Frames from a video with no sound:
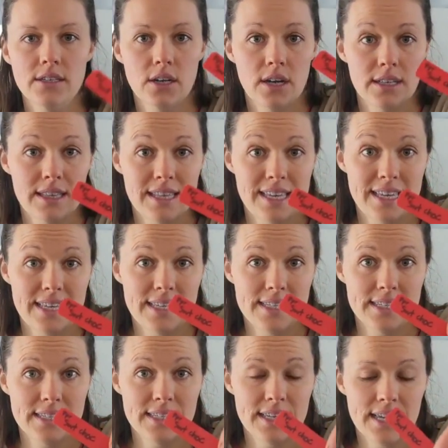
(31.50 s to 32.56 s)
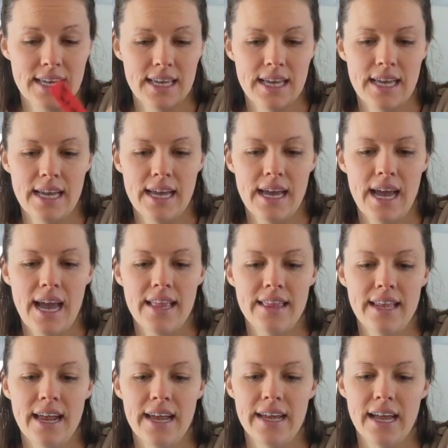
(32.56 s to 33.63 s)
on these, and
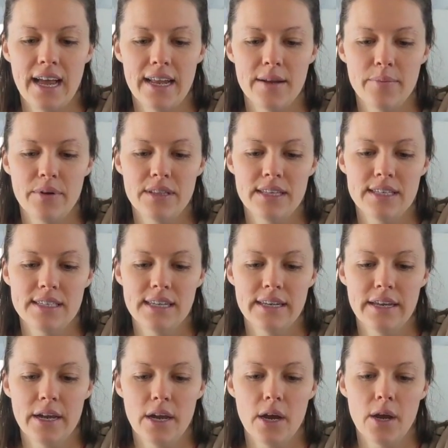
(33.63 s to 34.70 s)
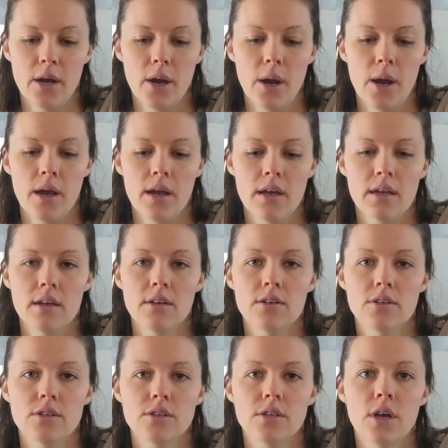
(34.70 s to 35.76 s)
then I kind of put these in here
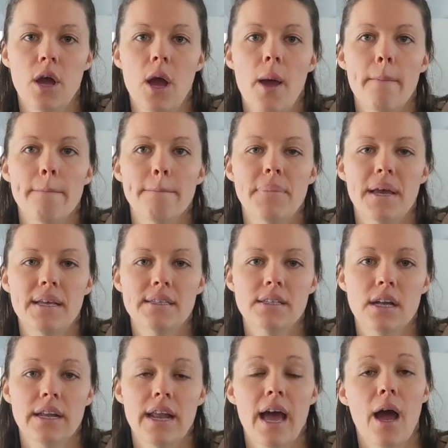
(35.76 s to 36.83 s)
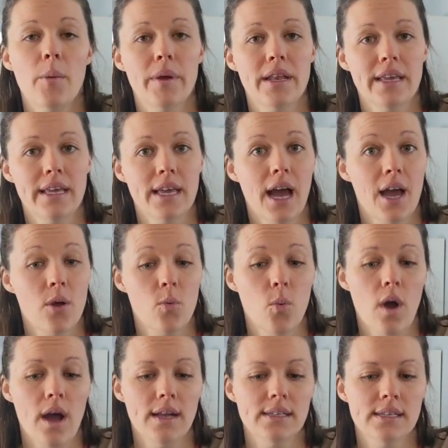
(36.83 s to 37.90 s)
based on how many I
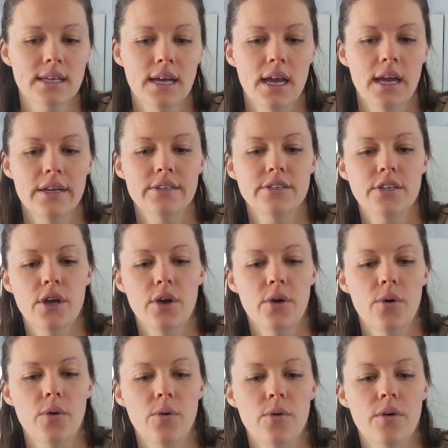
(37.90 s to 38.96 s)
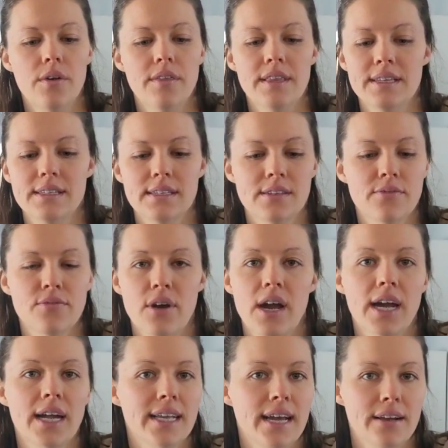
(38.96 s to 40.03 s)
want. So this is a
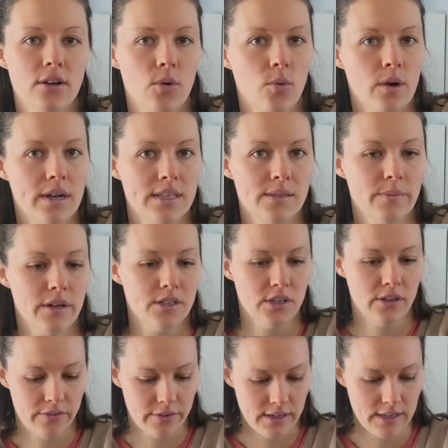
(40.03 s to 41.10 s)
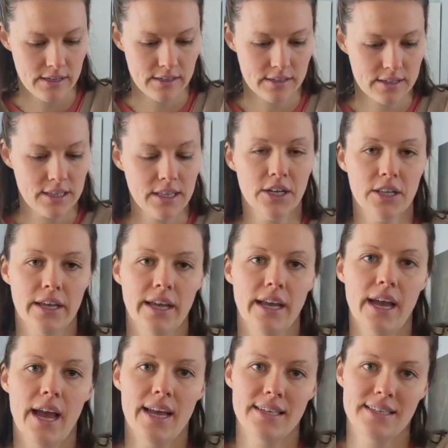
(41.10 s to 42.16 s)
variety I don't want as much of, clearly,
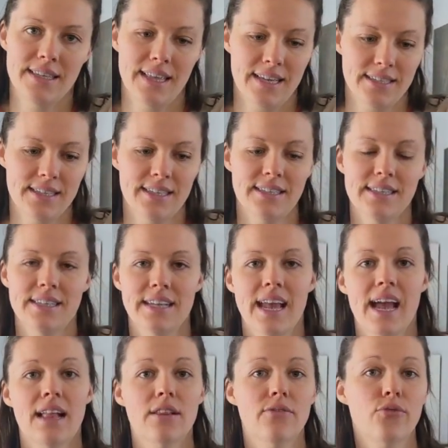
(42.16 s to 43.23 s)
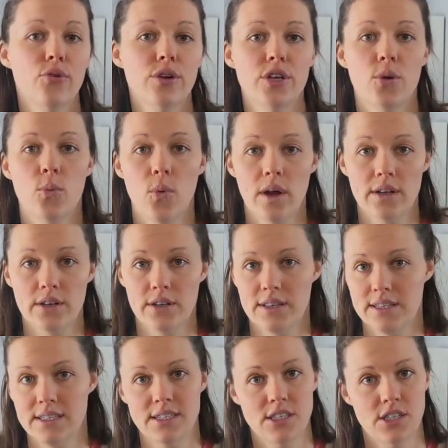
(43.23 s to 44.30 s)
as this. This is a California Wonder.
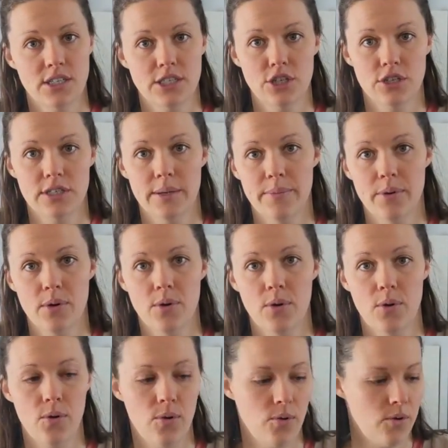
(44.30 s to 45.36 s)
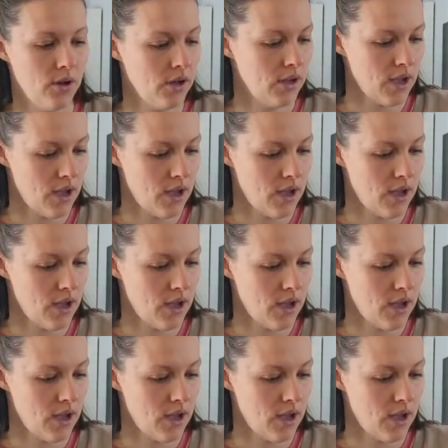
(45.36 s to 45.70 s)
This is just your typical